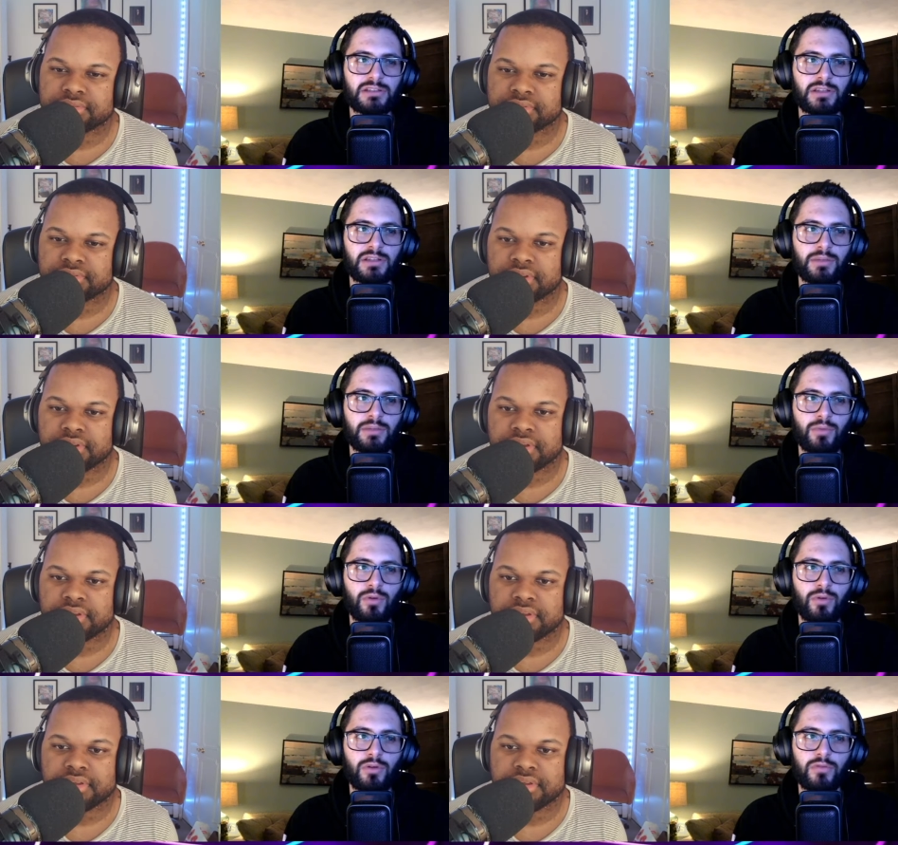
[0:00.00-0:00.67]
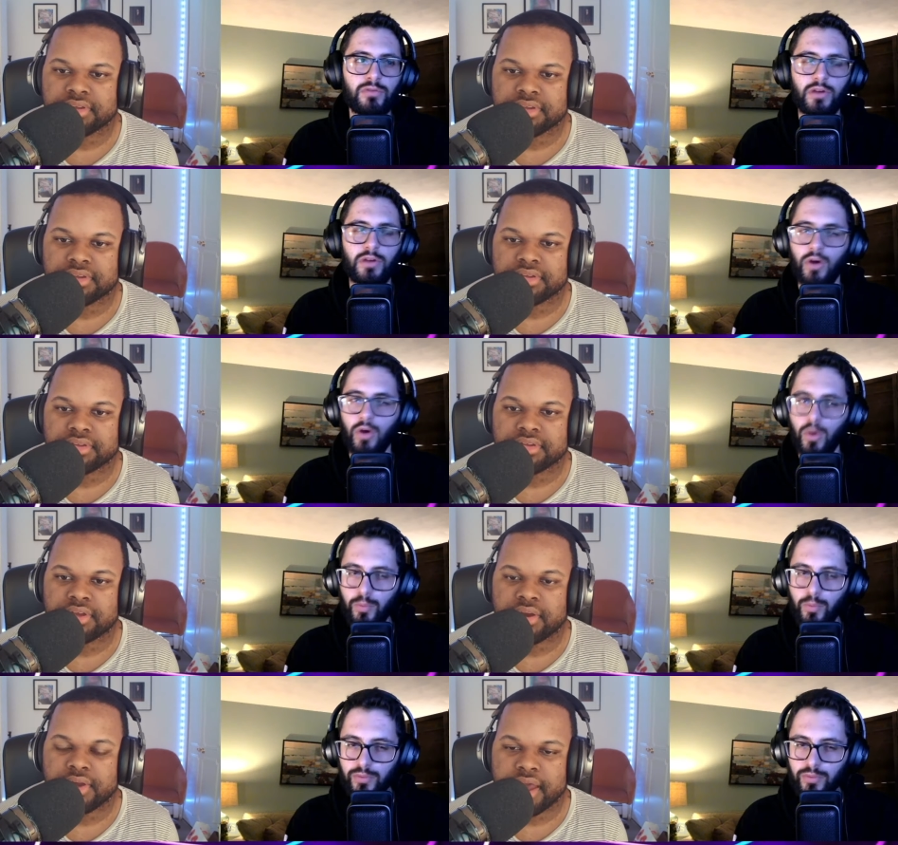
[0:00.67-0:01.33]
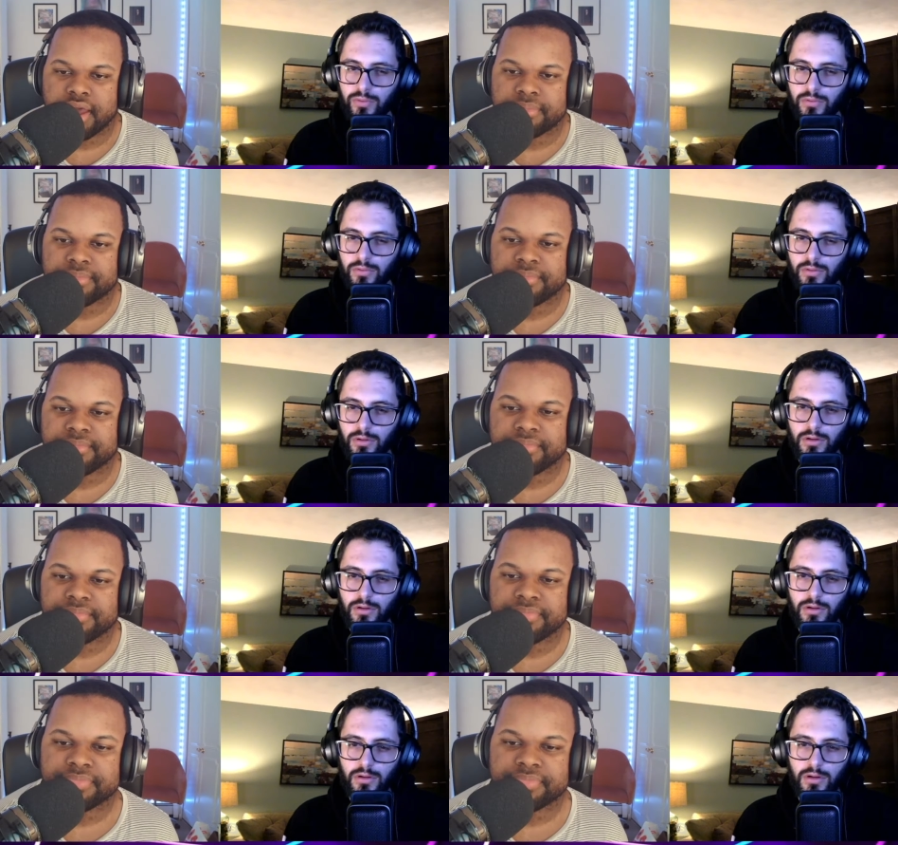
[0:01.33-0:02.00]
Speaker 1: and more of a hope. Okay.
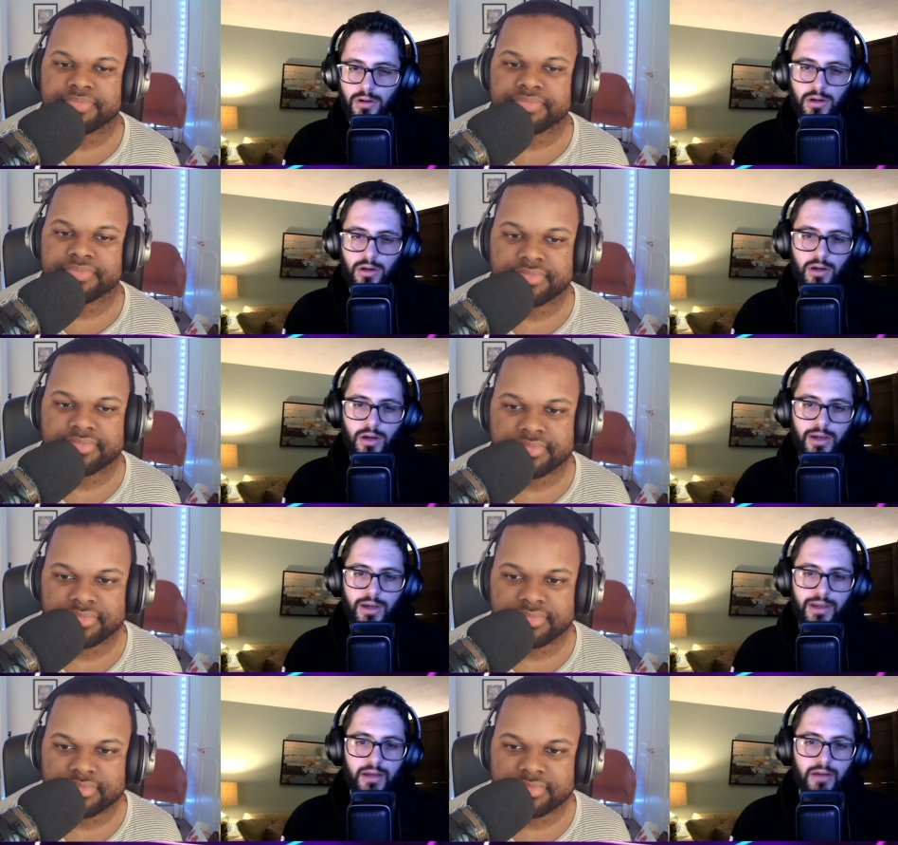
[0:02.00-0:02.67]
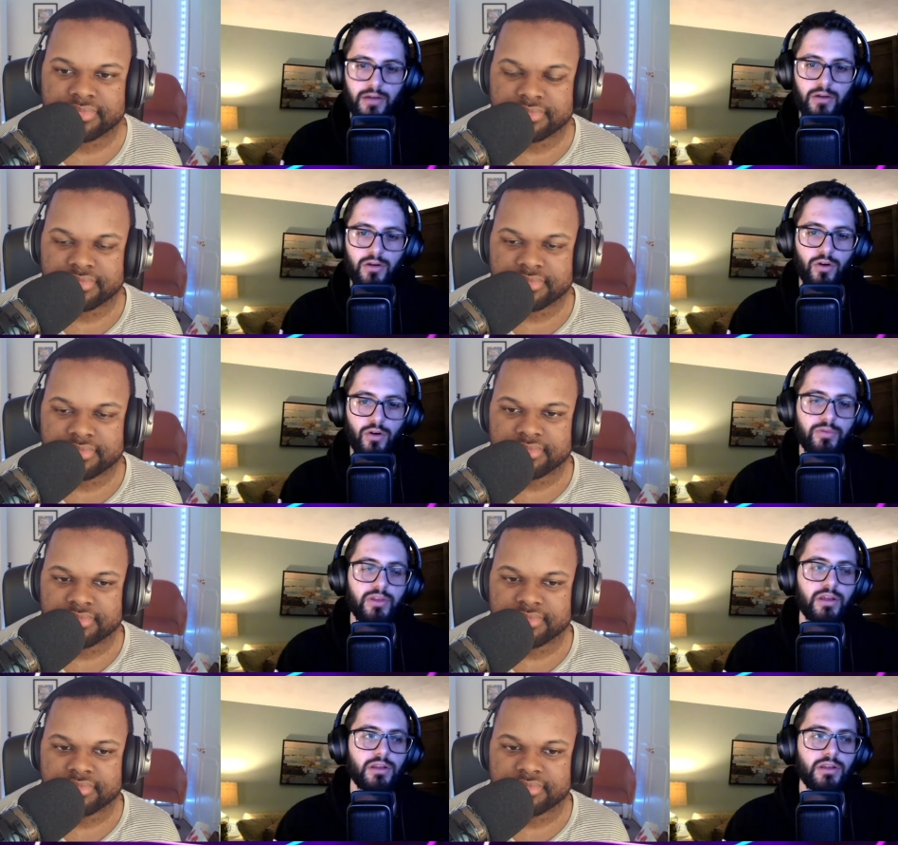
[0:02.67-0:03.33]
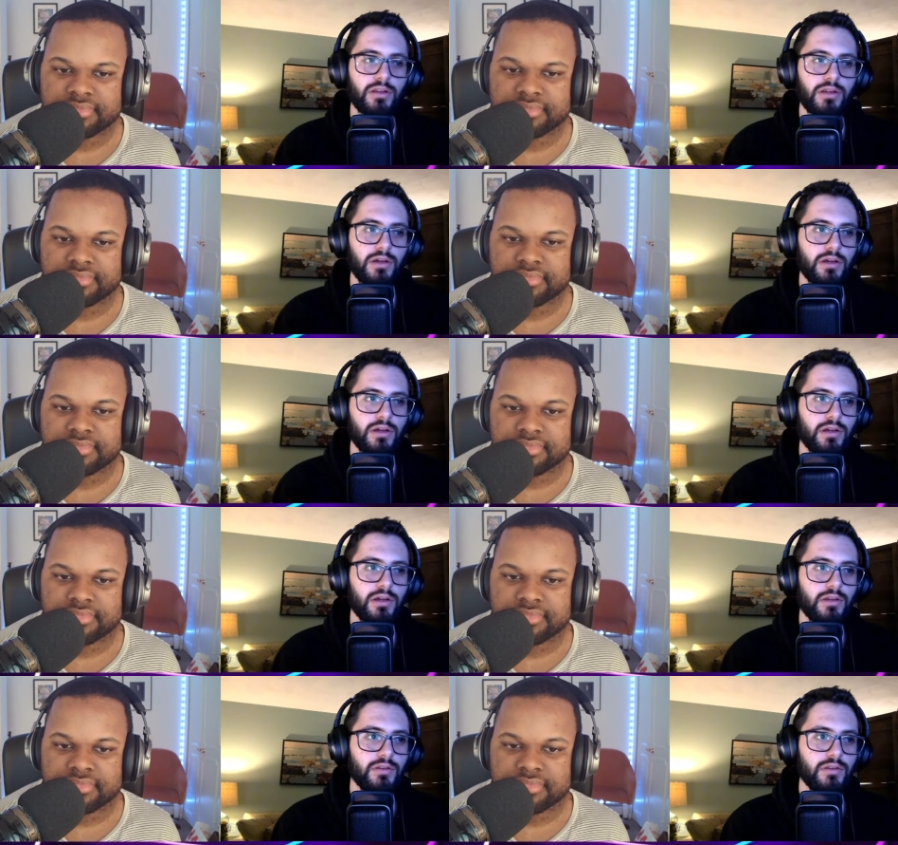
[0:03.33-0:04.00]
I kind of hope that
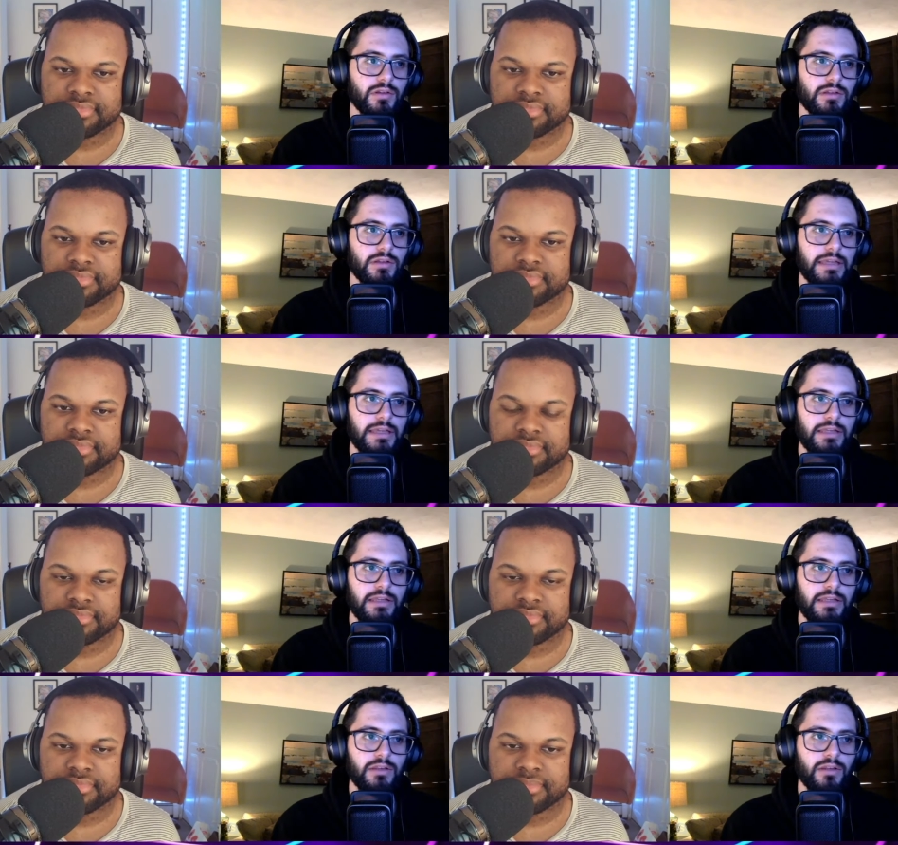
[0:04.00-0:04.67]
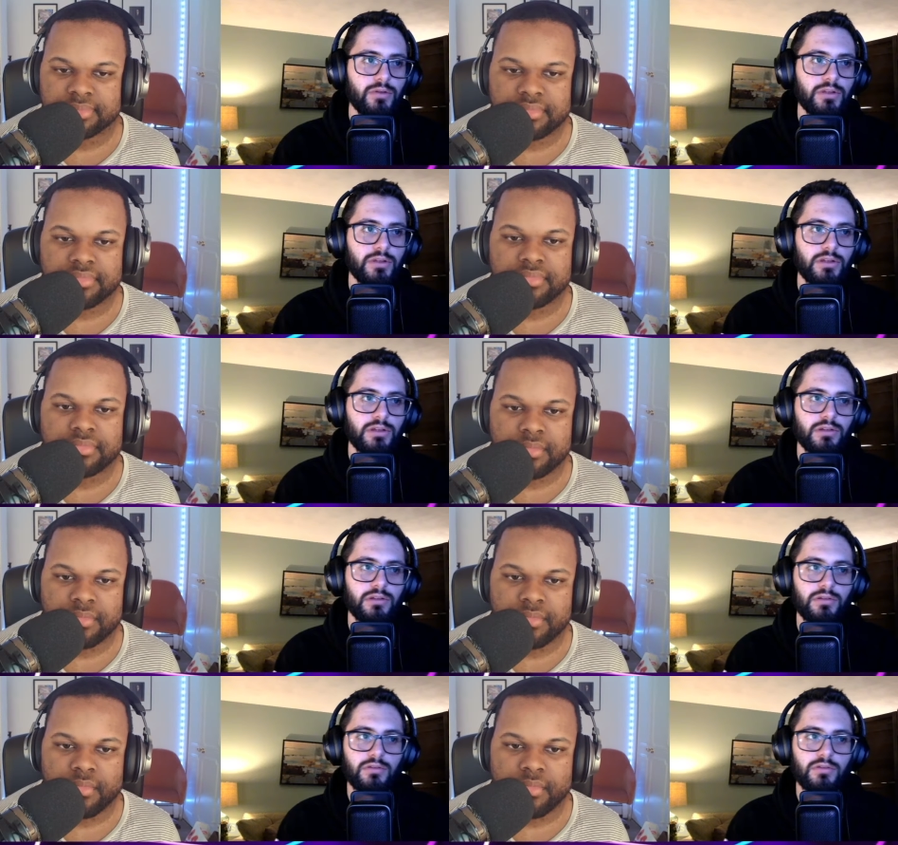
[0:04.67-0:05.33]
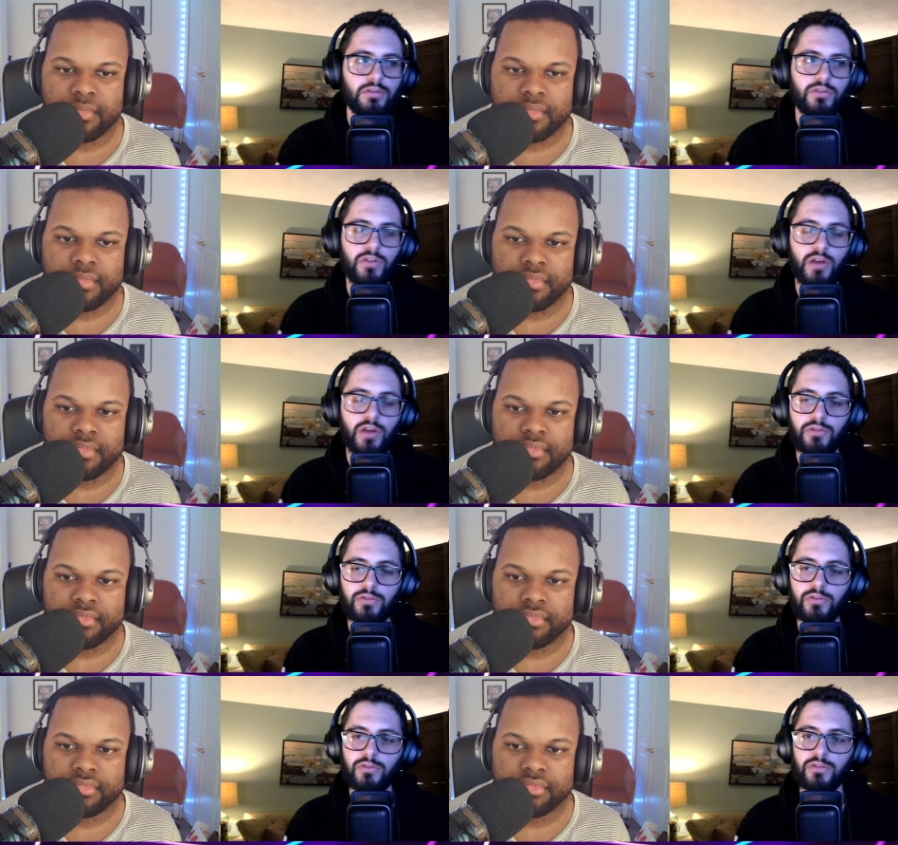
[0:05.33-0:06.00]
the Lady Loki does
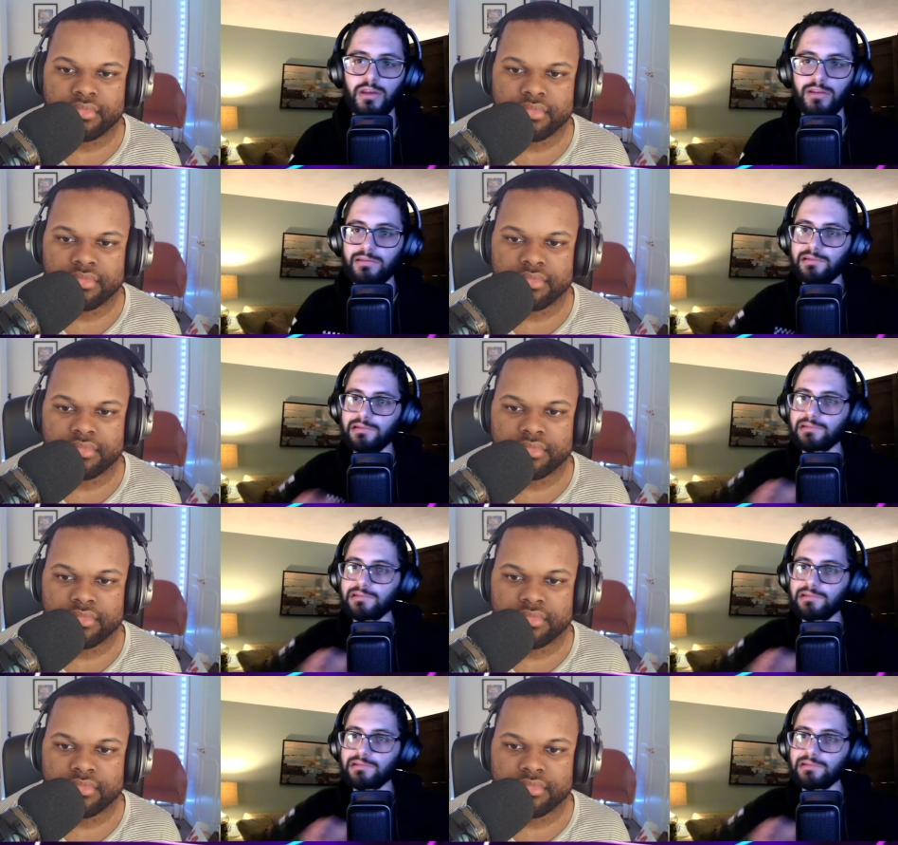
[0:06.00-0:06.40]
not just get...